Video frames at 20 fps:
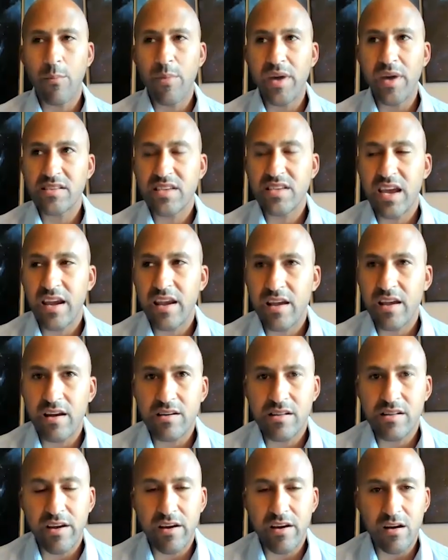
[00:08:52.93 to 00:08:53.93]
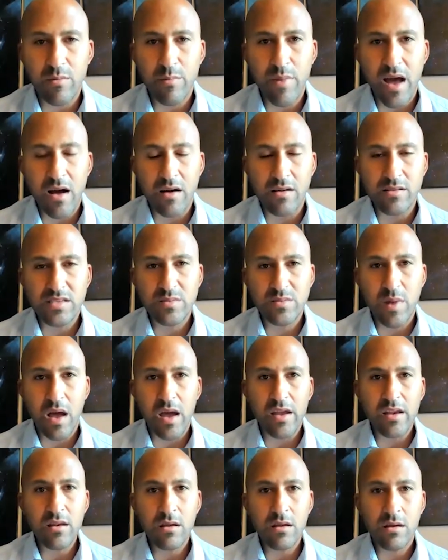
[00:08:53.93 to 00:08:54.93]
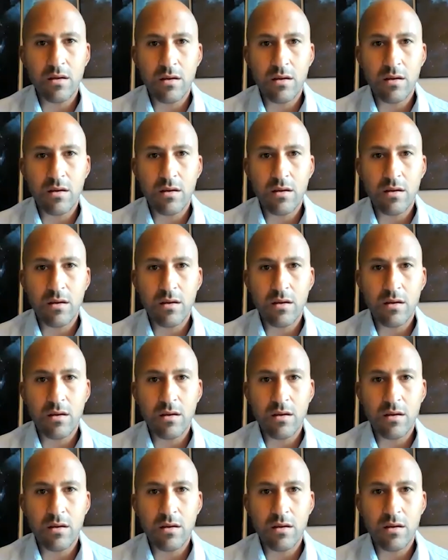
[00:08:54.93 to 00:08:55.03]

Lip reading: maintaining a clear and balanced mind.